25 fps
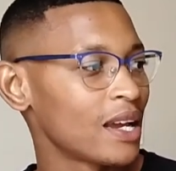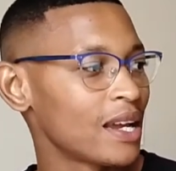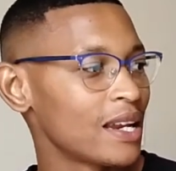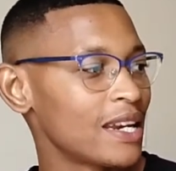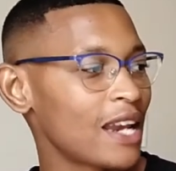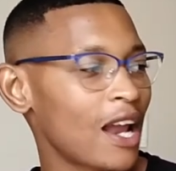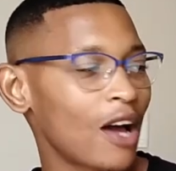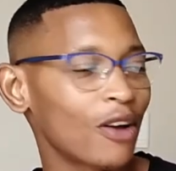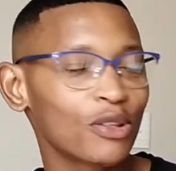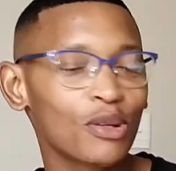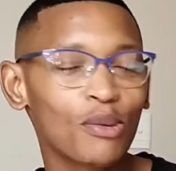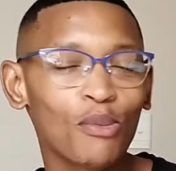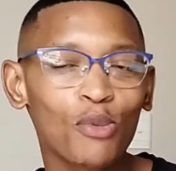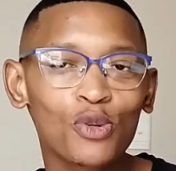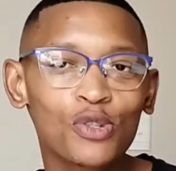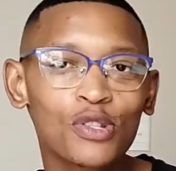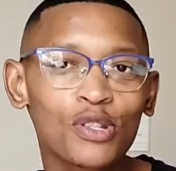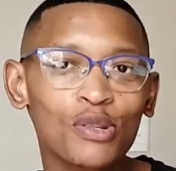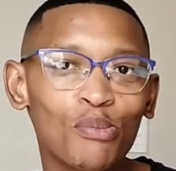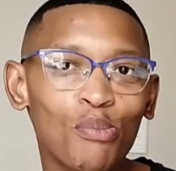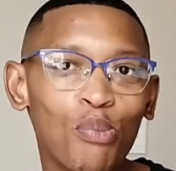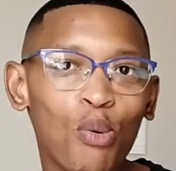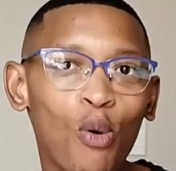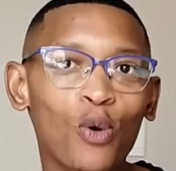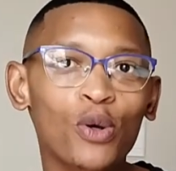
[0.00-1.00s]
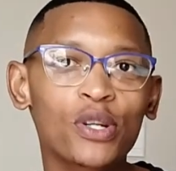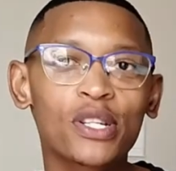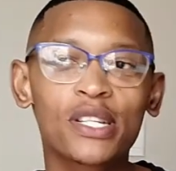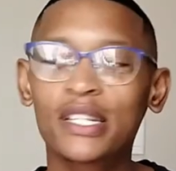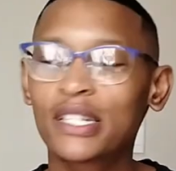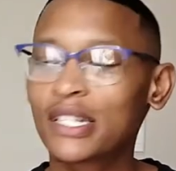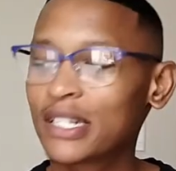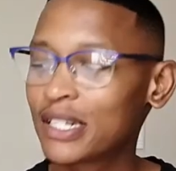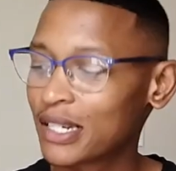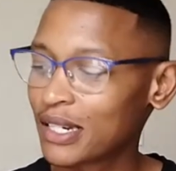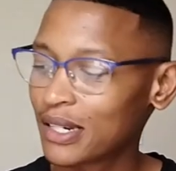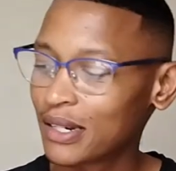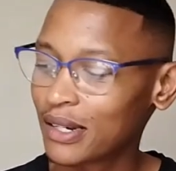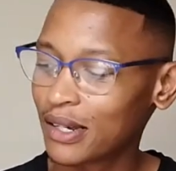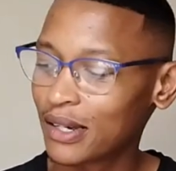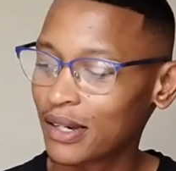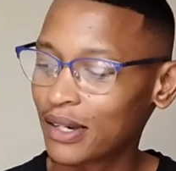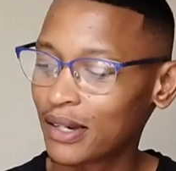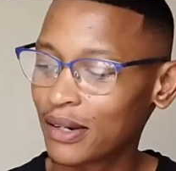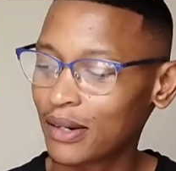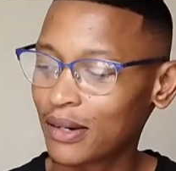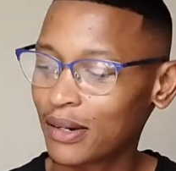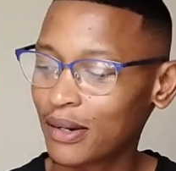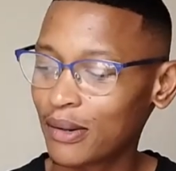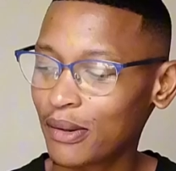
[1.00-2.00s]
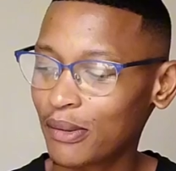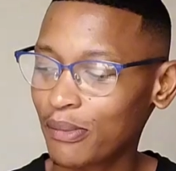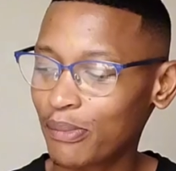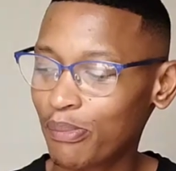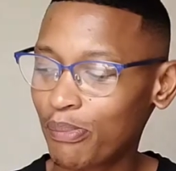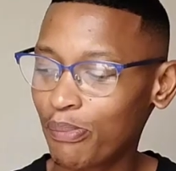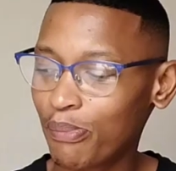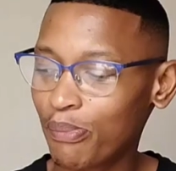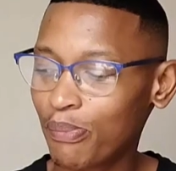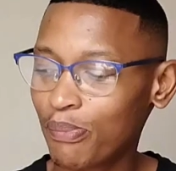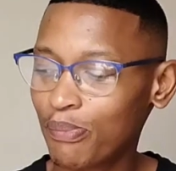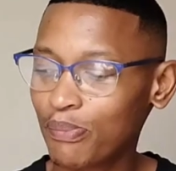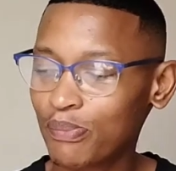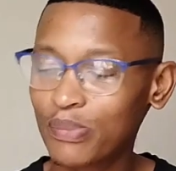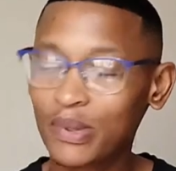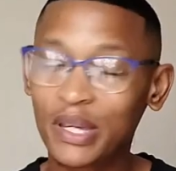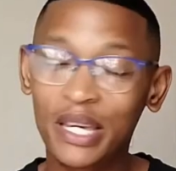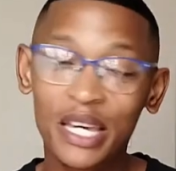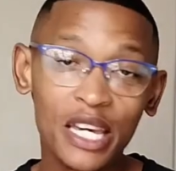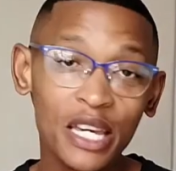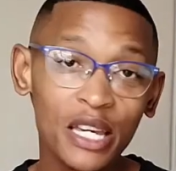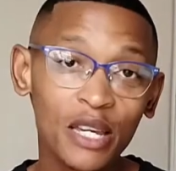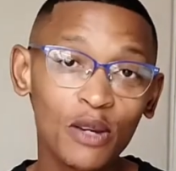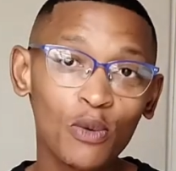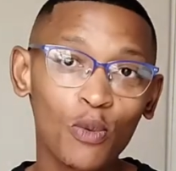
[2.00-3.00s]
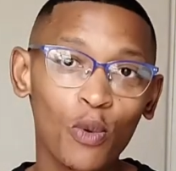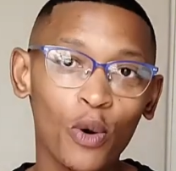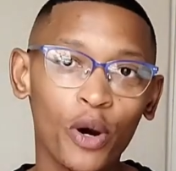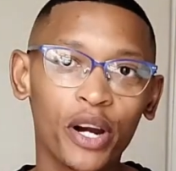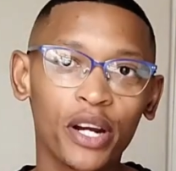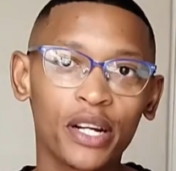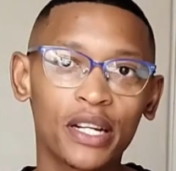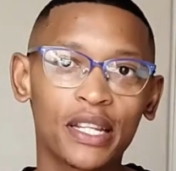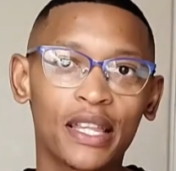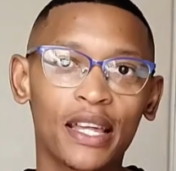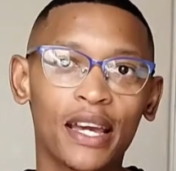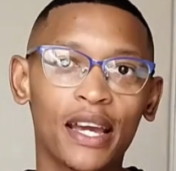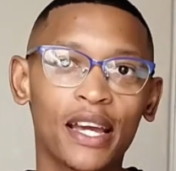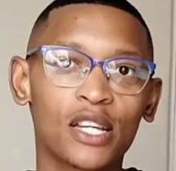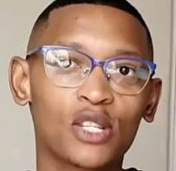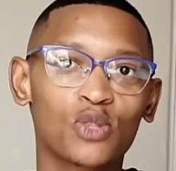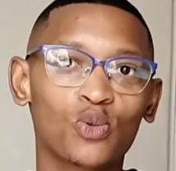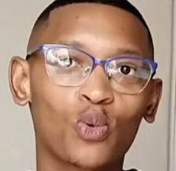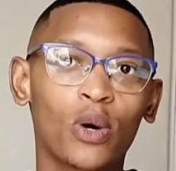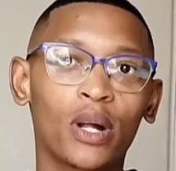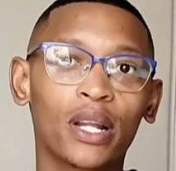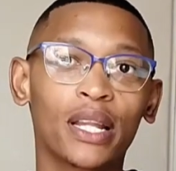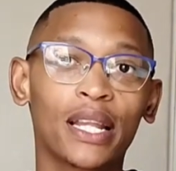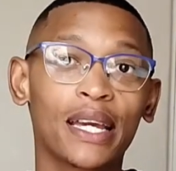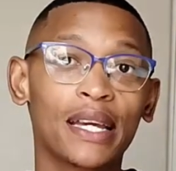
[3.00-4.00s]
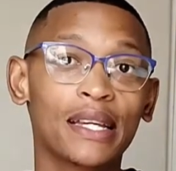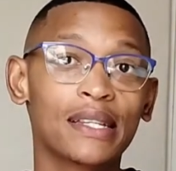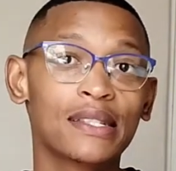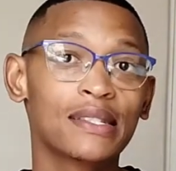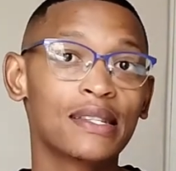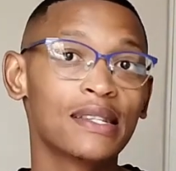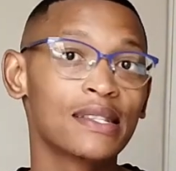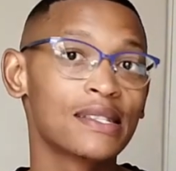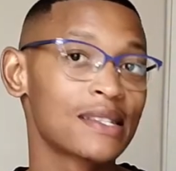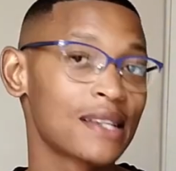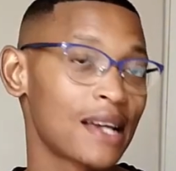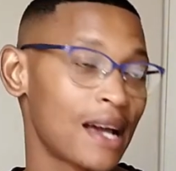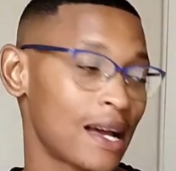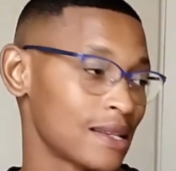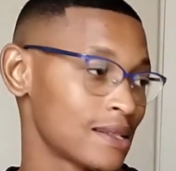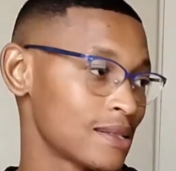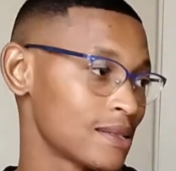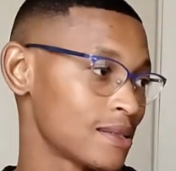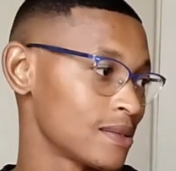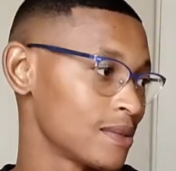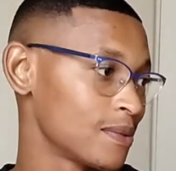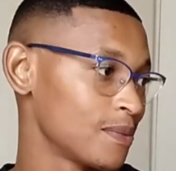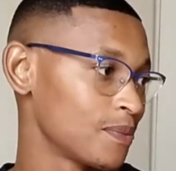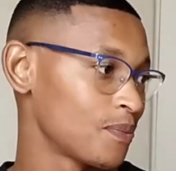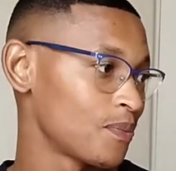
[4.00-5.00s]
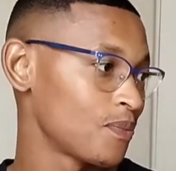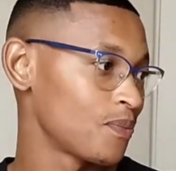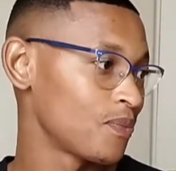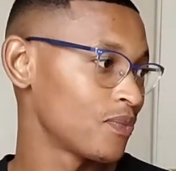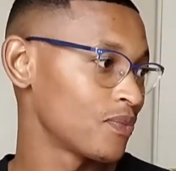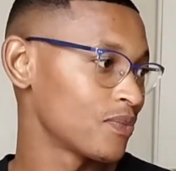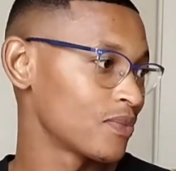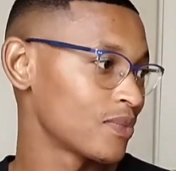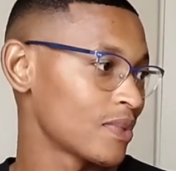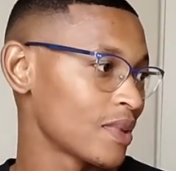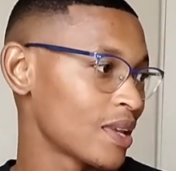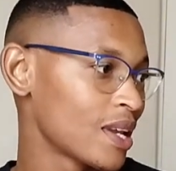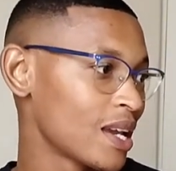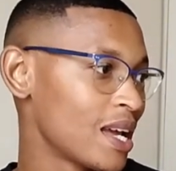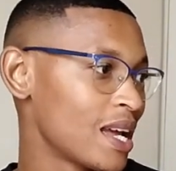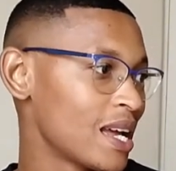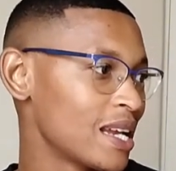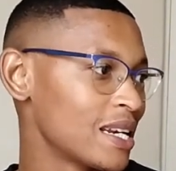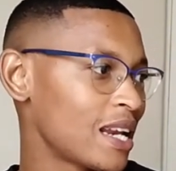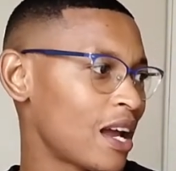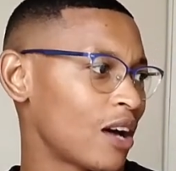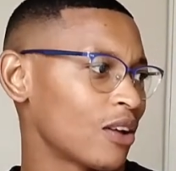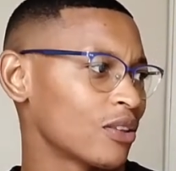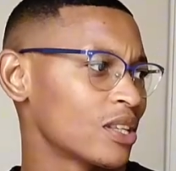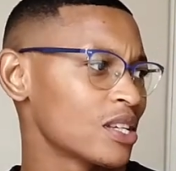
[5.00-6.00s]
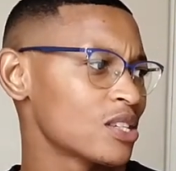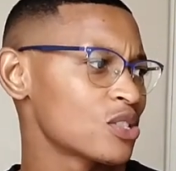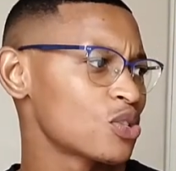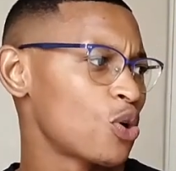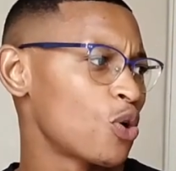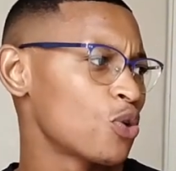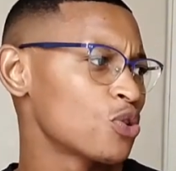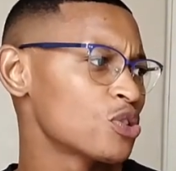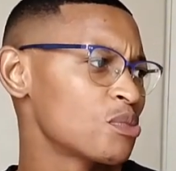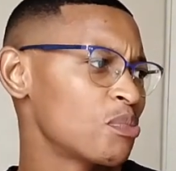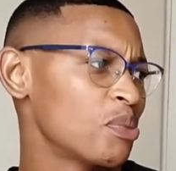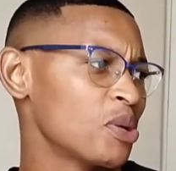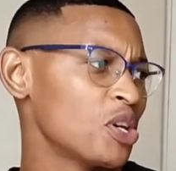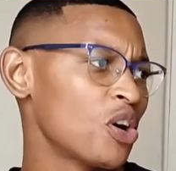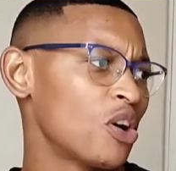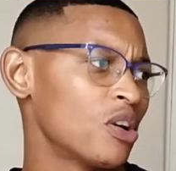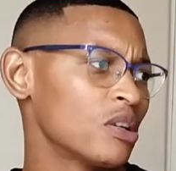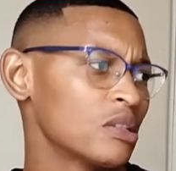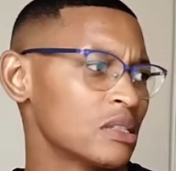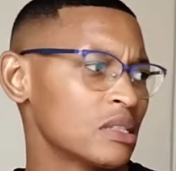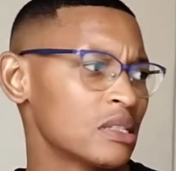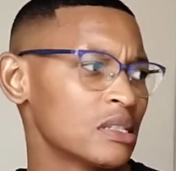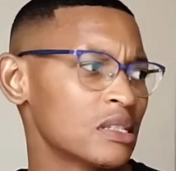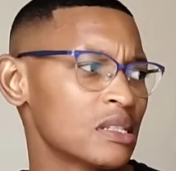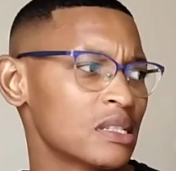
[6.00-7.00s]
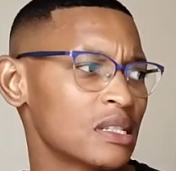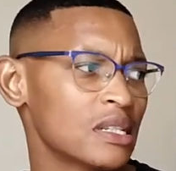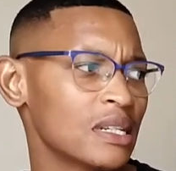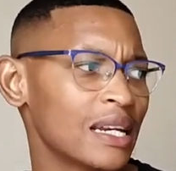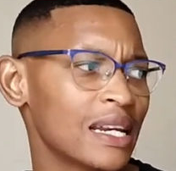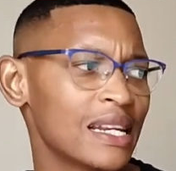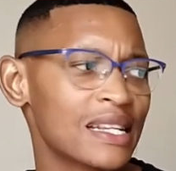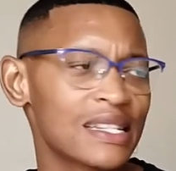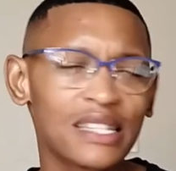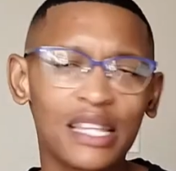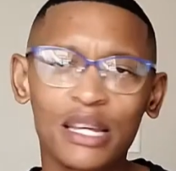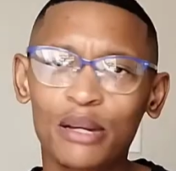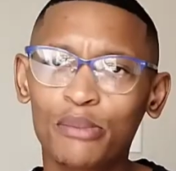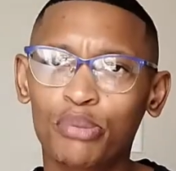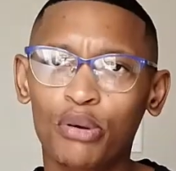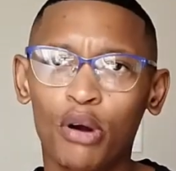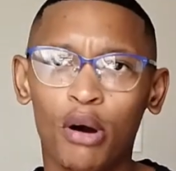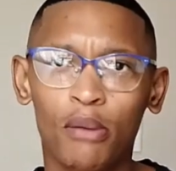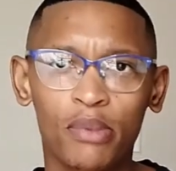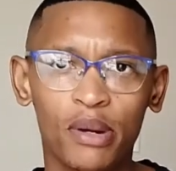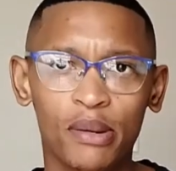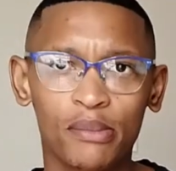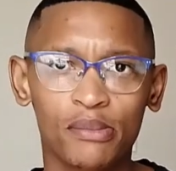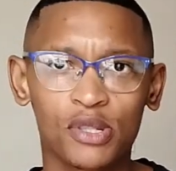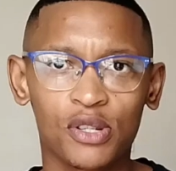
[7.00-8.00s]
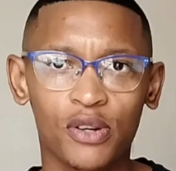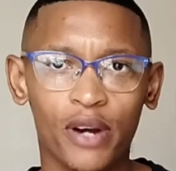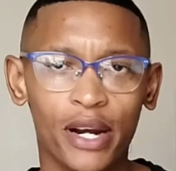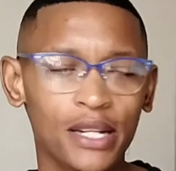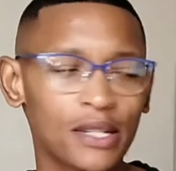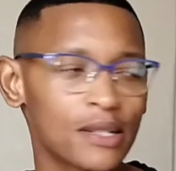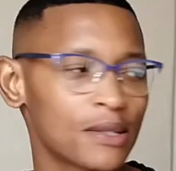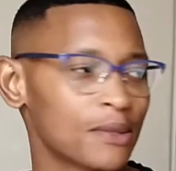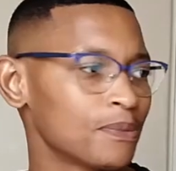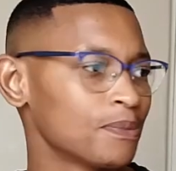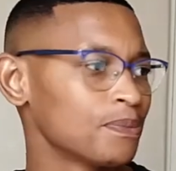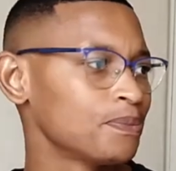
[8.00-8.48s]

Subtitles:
Now, the most important key word there as well is discuss. Now, this goes beyond listing problems, right?